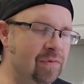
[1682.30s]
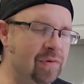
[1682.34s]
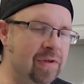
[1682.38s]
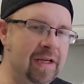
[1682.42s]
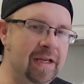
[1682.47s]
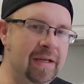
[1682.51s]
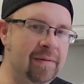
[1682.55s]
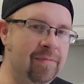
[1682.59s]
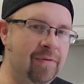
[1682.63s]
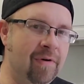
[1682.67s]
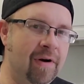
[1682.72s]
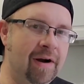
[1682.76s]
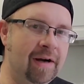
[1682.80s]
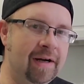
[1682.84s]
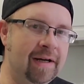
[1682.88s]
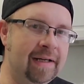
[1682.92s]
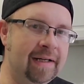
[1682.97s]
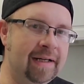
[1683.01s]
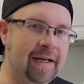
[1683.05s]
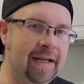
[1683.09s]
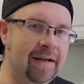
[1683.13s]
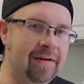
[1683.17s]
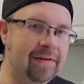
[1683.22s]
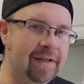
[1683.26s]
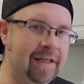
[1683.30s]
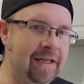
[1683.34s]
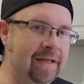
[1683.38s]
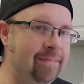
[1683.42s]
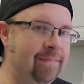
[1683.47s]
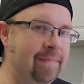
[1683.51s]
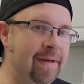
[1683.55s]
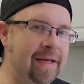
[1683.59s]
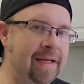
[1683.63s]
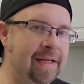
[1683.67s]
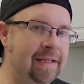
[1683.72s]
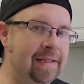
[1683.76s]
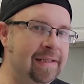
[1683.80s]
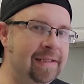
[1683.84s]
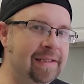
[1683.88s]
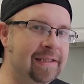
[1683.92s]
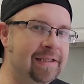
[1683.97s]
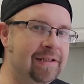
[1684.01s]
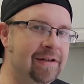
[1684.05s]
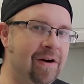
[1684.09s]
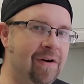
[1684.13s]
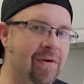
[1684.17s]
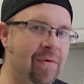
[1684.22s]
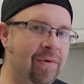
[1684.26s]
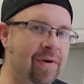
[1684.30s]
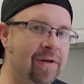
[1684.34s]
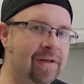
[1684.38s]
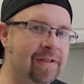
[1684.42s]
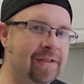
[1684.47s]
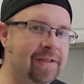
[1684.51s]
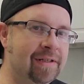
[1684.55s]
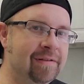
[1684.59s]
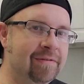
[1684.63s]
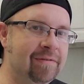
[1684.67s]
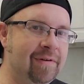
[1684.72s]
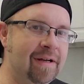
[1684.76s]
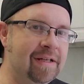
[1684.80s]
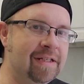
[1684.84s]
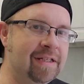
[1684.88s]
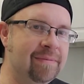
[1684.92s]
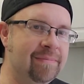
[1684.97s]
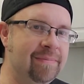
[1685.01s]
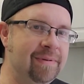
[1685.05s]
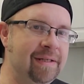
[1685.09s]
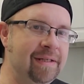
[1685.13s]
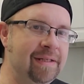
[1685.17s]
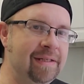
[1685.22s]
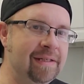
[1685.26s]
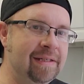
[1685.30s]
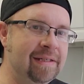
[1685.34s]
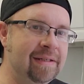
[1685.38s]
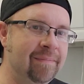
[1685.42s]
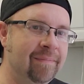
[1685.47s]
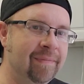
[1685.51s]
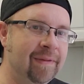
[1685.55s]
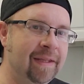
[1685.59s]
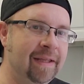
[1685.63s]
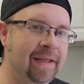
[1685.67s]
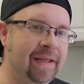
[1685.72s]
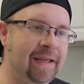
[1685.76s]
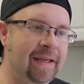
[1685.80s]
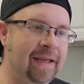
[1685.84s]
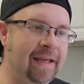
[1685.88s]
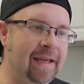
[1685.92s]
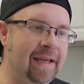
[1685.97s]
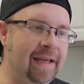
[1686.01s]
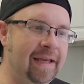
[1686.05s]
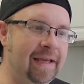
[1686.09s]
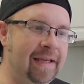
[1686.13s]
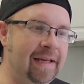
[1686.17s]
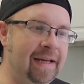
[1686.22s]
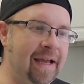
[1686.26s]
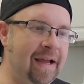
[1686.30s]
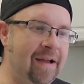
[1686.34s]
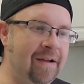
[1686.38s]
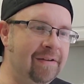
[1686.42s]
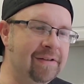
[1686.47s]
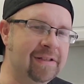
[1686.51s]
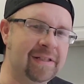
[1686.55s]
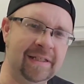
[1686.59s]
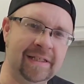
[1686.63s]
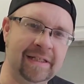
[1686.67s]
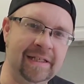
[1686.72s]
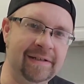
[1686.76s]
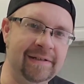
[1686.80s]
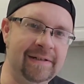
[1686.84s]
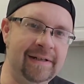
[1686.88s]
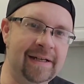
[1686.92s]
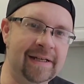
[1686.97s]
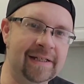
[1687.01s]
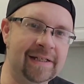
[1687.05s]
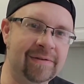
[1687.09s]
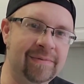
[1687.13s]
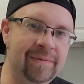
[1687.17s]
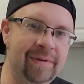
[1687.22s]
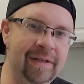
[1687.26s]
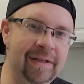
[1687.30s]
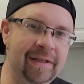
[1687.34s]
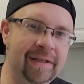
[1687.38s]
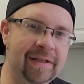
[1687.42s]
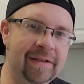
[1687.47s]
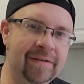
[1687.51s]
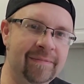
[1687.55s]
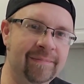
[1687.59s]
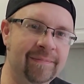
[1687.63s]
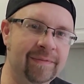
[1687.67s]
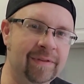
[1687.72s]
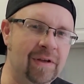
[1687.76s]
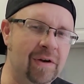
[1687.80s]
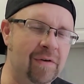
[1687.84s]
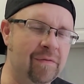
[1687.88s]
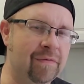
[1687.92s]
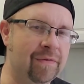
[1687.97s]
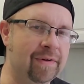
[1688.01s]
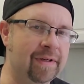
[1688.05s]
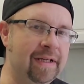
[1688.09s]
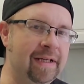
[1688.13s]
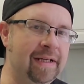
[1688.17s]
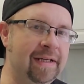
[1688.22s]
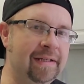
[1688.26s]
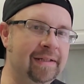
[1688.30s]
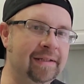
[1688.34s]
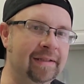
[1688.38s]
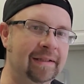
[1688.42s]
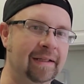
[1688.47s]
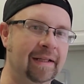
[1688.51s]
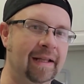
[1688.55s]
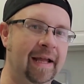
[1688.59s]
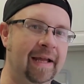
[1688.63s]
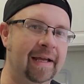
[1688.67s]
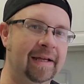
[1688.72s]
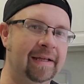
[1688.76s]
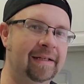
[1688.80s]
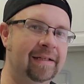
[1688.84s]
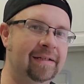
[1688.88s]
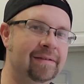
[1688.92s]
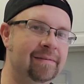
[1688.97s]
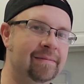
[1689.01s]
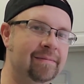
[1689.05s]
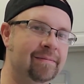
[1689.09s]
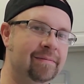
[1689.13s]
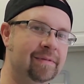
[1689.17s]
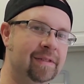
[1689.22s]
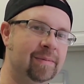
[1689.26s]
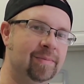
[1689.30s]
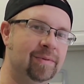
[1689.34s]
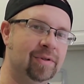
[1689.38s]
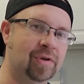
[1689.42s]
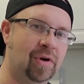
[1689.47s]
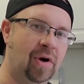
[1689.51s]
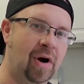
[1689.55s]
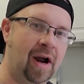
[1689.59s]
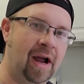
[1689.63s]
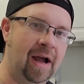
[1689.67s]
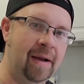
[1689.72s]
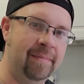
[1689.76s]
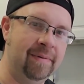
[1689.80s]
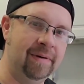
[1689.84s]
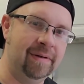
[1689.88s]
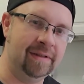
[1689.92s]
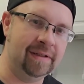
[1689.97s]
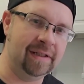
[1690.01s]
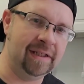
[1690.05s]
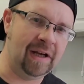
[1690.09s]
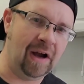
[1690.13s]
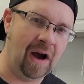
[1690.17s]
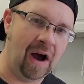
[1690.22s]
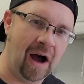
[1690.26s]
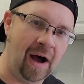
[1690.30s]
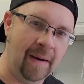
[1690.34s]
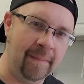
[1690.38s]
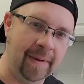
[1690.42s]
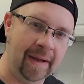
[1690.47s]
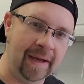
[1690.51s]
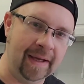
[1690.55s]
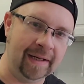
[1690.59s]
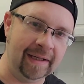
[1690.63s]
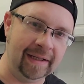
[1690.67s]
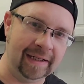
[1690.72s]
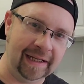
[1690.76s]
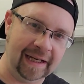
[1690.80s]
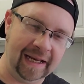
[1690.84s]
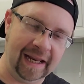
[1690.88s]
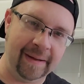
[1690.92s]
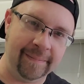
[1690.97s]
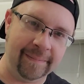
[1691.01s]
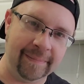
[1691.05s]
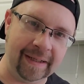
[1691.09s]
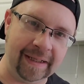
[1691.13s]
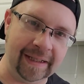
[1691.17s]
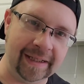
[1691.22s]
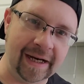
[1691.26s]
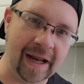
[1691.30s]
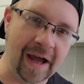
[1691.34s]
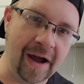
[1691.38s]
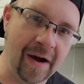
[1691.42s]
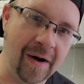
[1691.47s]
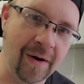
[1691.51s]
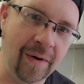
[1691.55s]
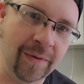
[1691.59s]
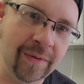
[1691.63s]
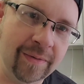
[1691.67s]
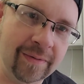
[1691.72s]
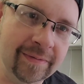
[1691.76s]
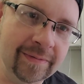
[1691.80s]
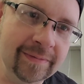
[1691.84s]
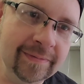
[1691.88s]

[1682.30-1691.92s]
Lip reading: keep rocking it out, keep making these Star Wars recipes, and I'll see you next week. Don't forget, like, subscribe, comment, let me know.